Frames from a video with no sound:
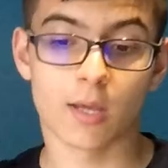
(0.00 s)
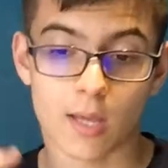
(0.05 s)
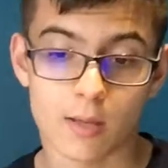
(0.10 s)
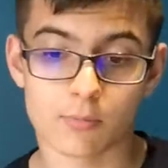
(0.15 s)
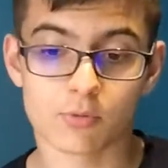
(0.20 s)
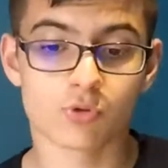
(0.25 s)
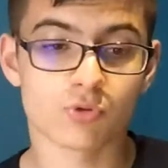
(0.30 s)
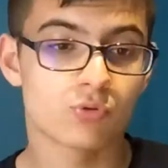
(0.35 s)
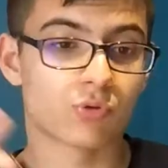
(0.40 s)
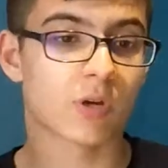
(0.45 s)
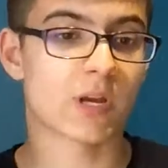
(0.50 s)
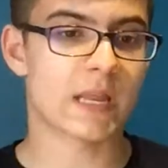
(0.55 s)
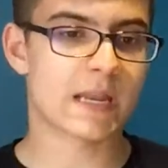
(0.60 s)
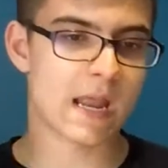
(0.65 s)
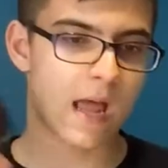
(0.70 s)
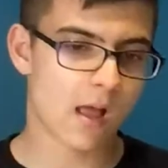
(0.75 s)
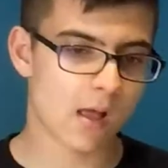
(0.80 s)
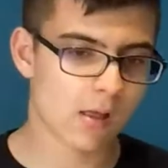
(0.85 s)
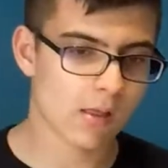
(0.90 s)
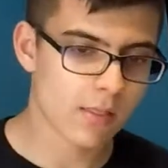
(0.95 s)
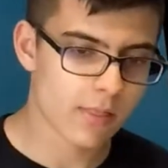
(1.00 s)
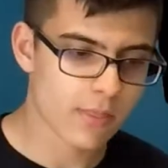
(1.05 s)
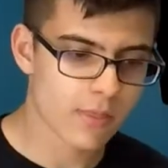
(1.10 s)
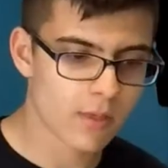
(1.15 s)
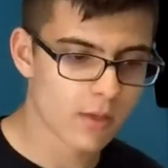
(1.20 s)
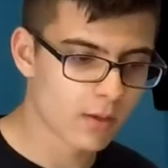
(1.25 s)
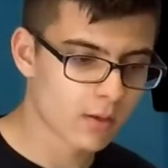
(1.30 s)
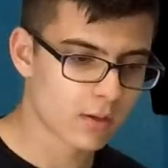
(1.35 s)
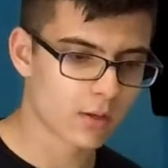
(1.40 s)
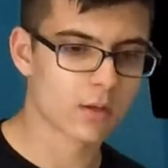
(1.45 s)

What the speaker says: Chemistry and health.